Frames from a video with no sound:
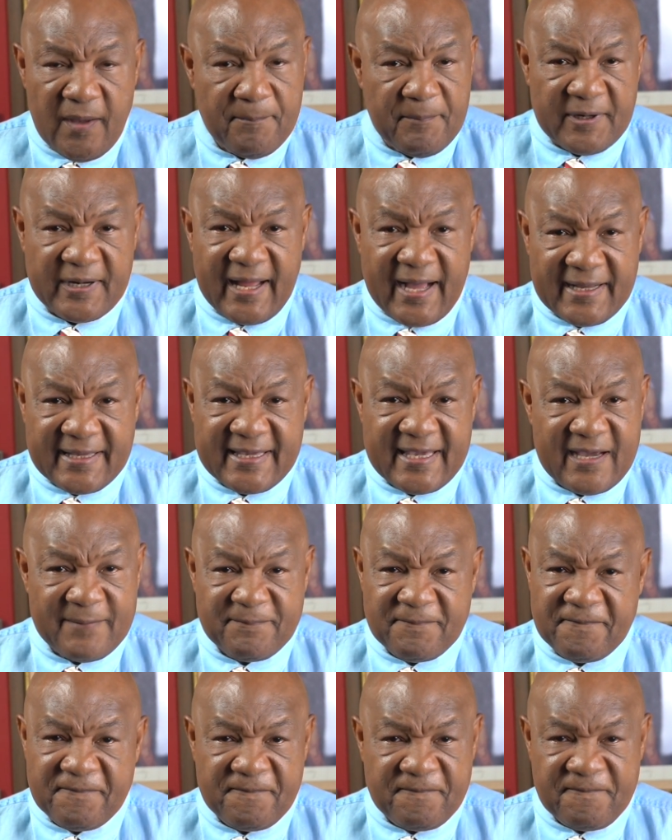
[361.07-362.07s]
But I
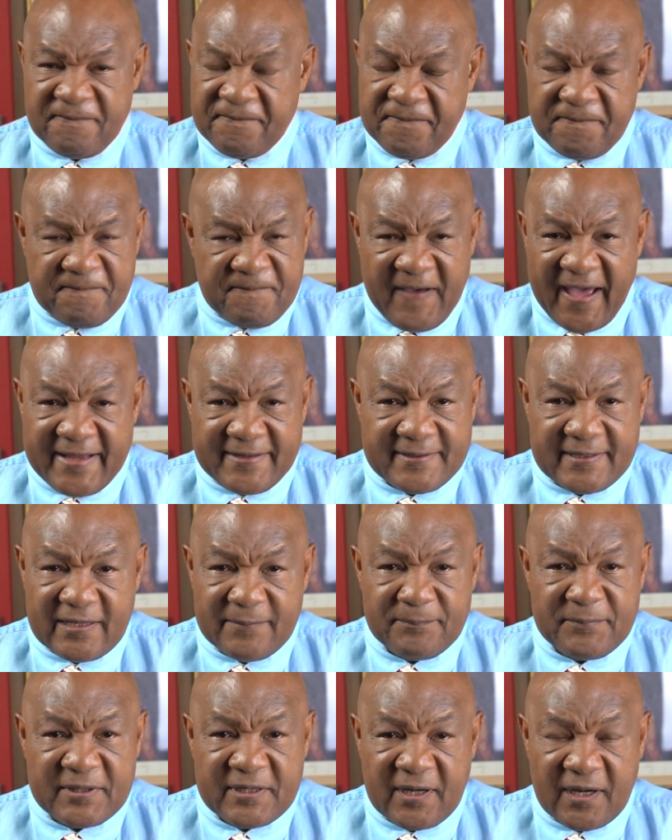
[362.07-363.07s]
kept fighting
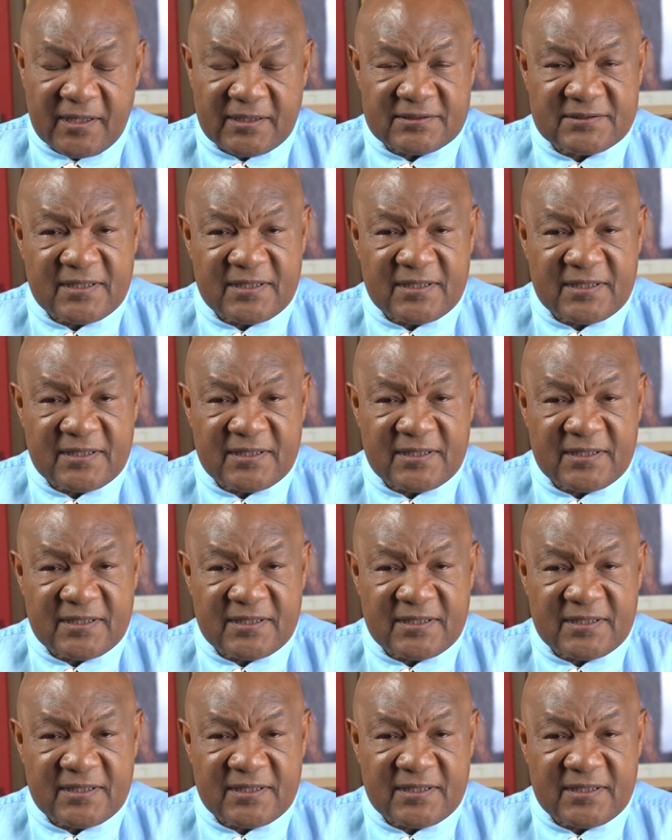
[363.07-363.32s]
him because